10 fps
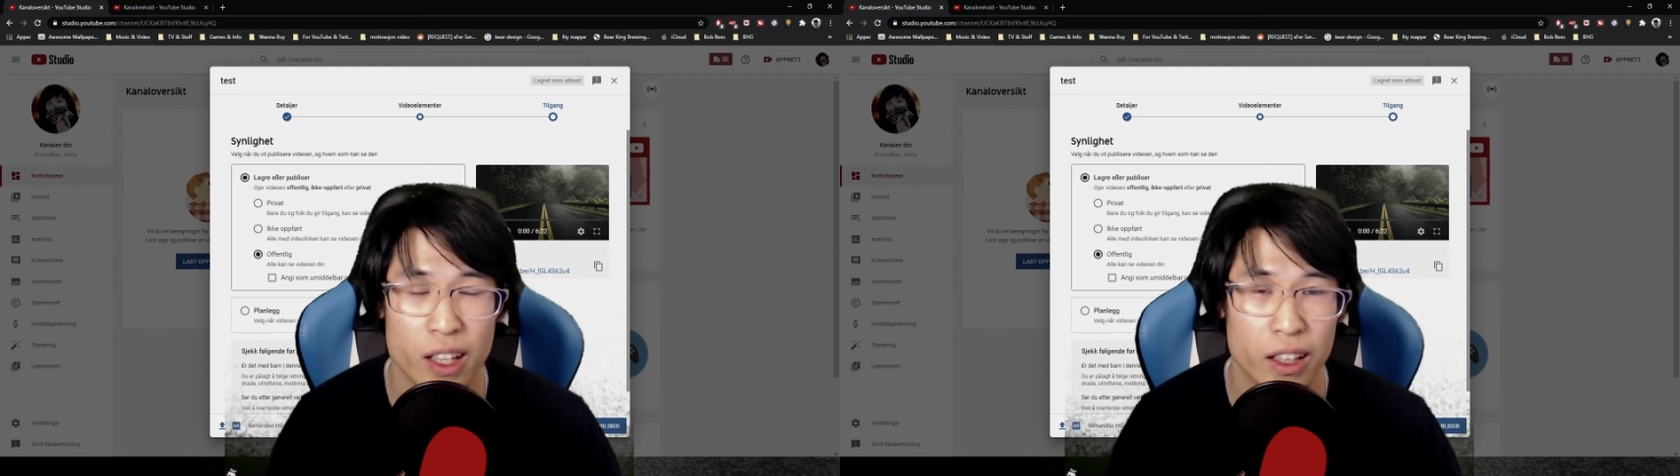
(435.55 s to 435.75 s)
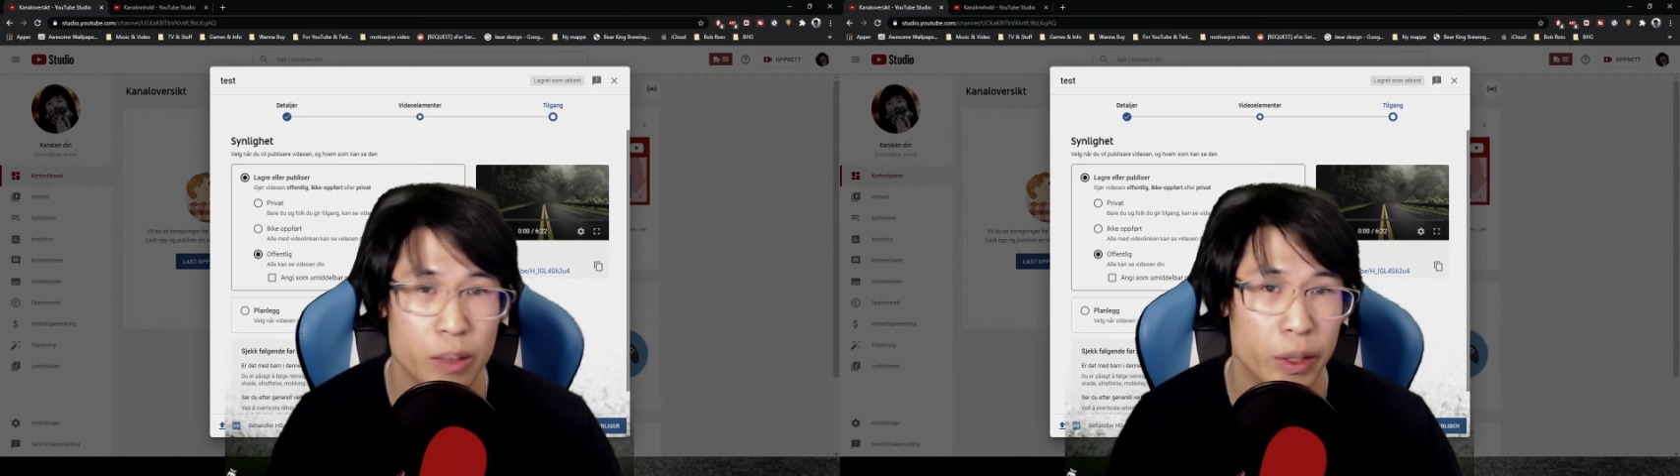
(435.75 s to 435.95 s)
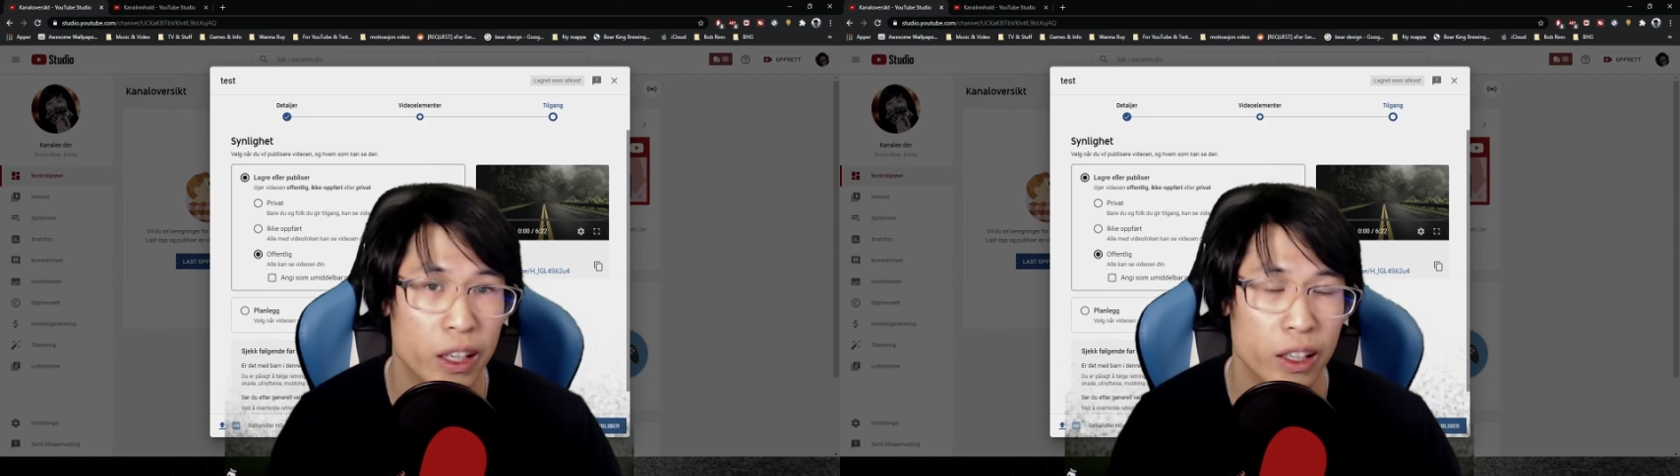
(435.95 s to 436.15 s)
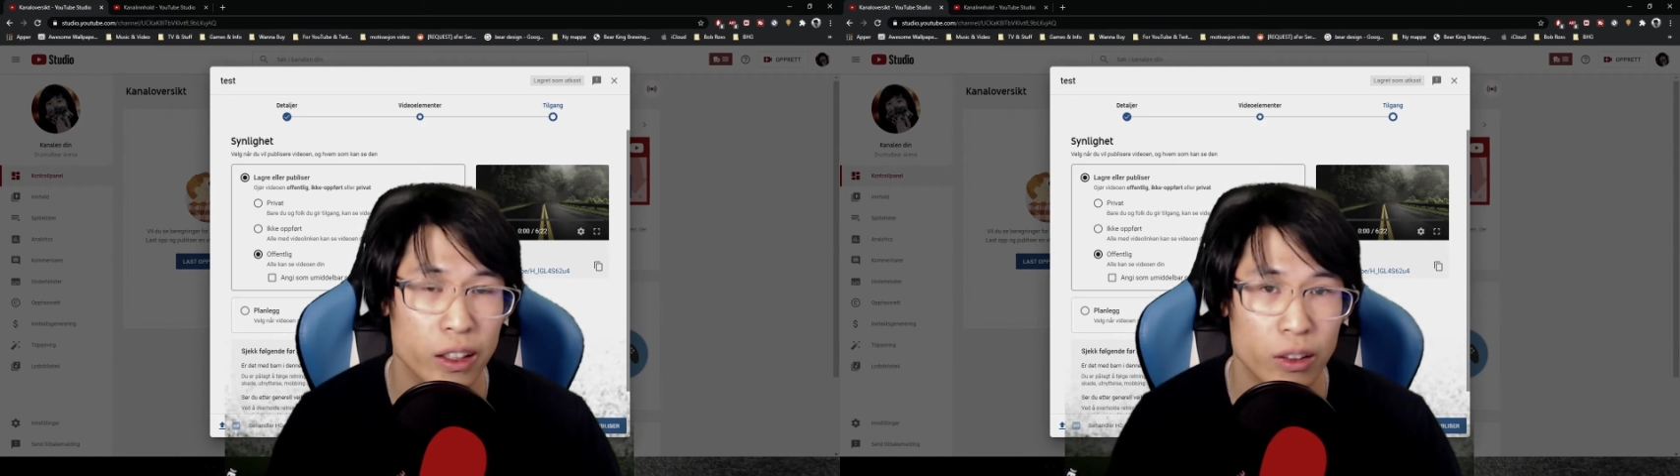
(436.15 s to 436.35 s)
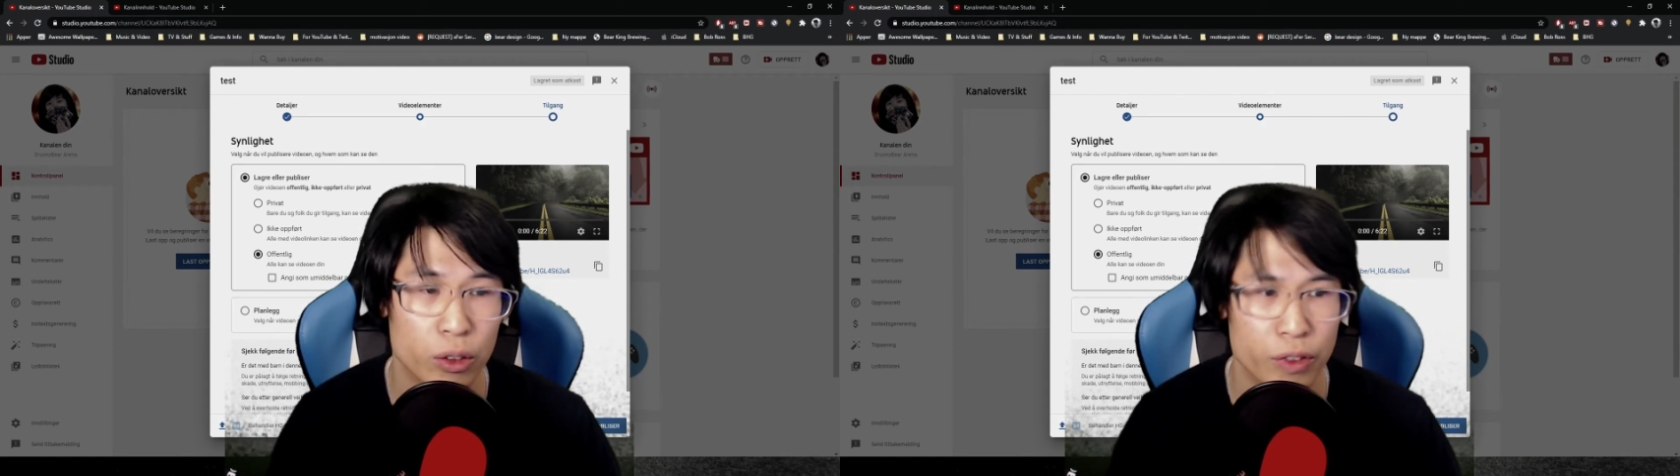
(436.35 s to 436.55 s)
at the
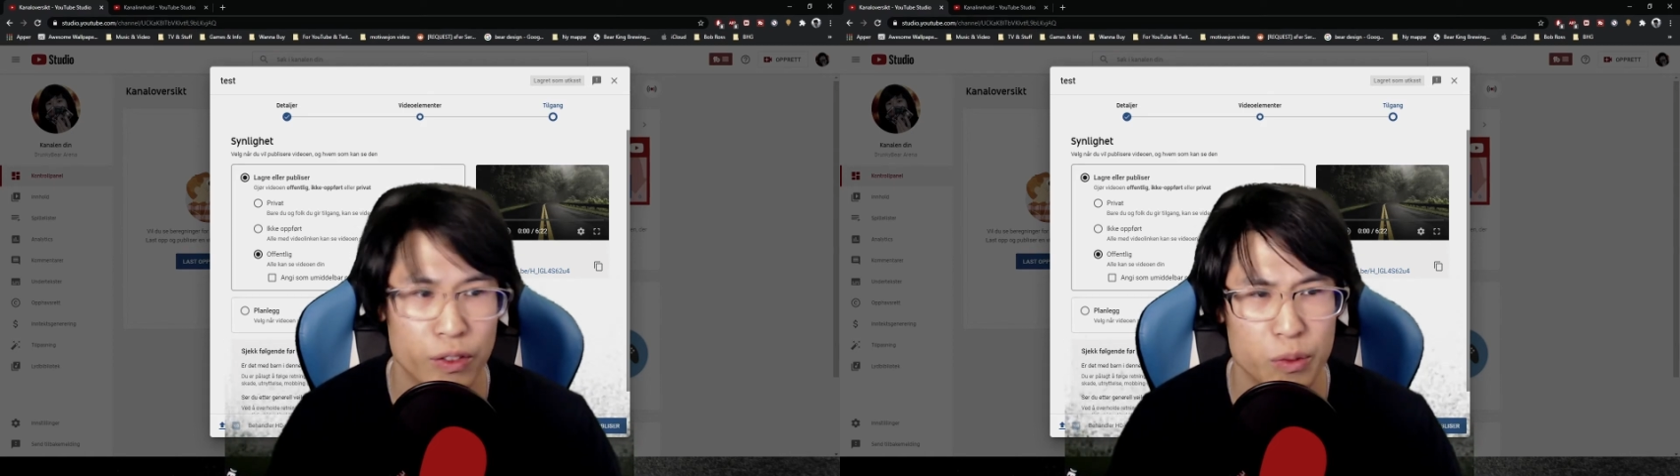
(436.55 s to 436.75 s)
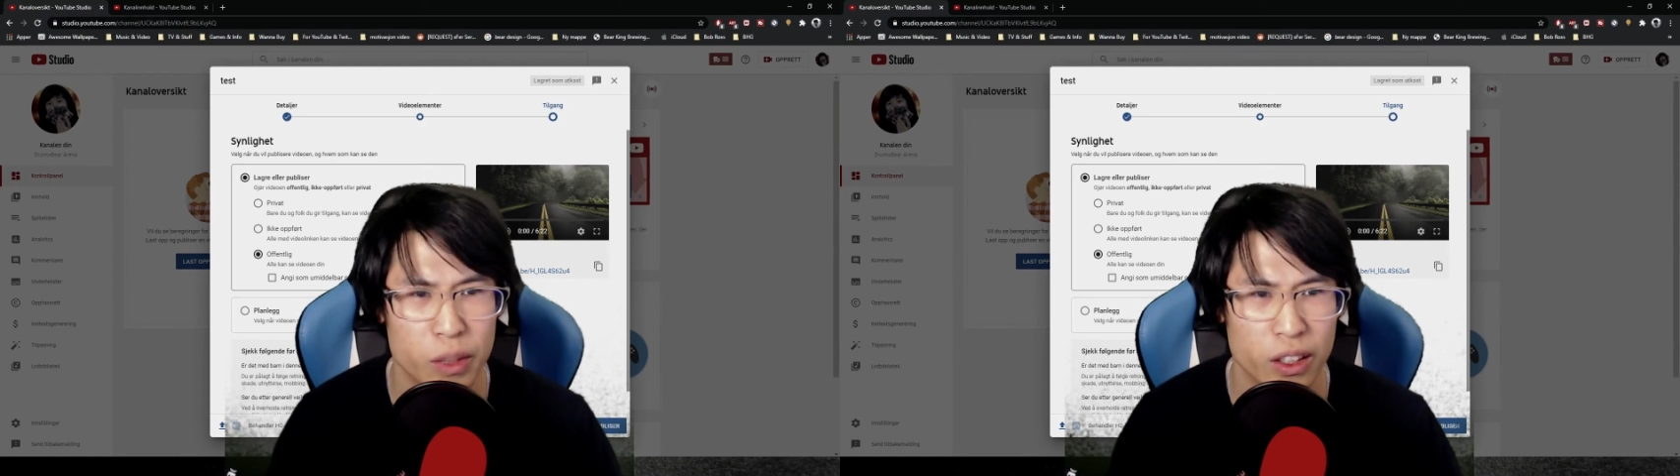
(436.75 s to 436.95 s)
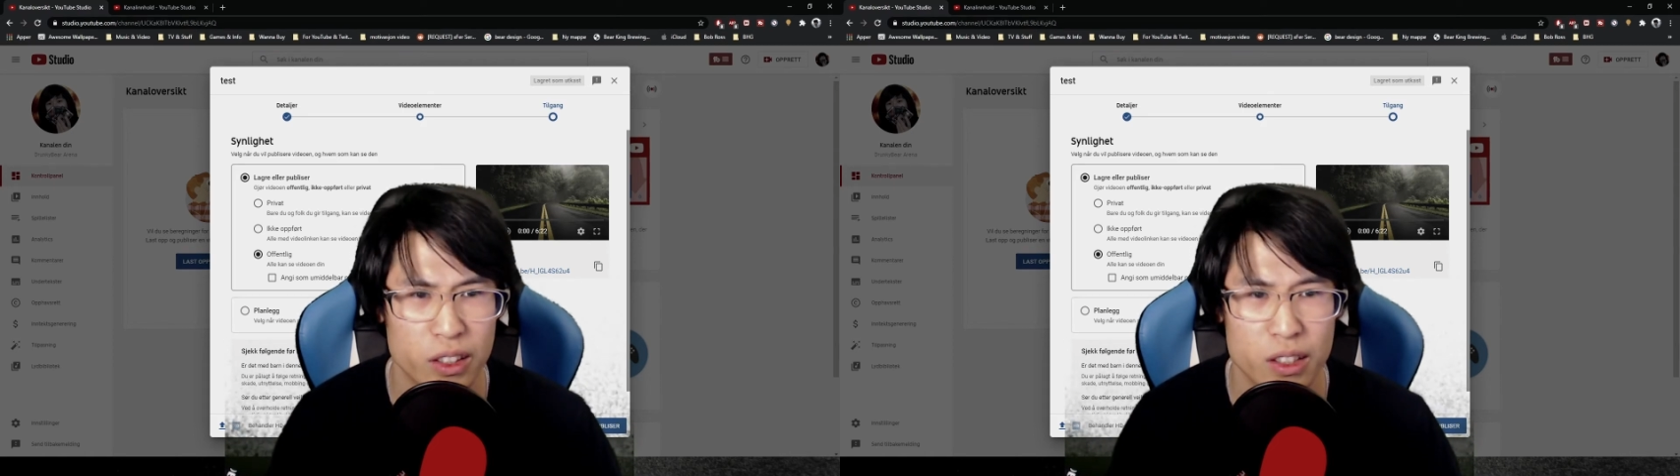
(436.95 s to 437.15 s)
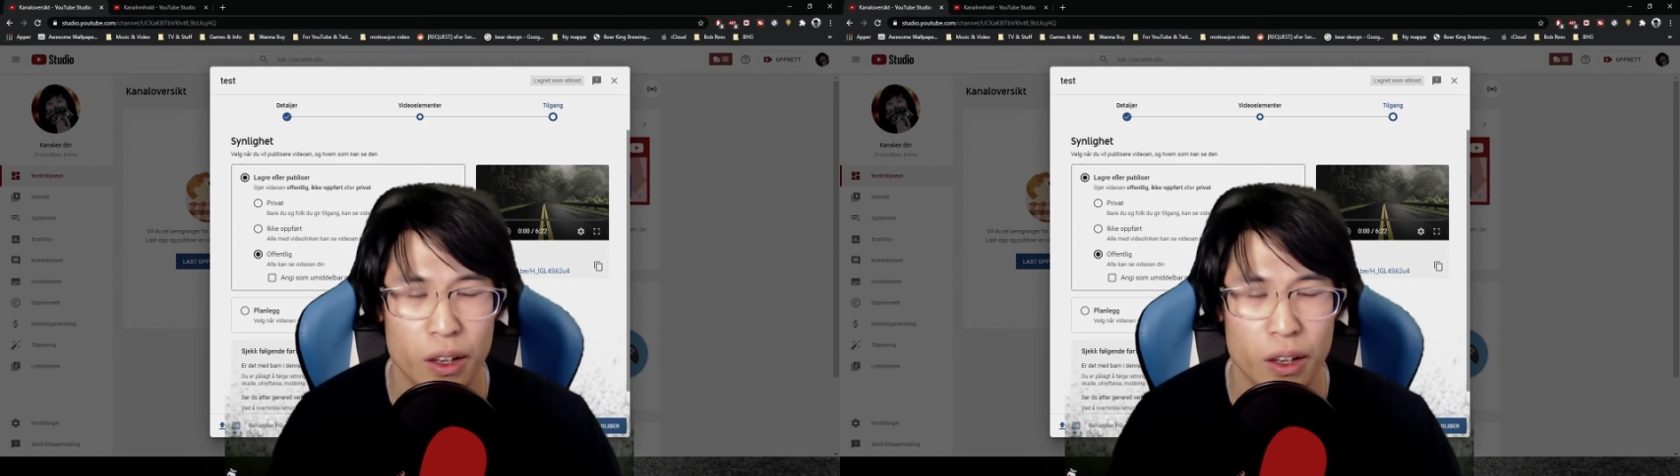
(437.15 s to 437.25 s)
beginning, or 15 minutes.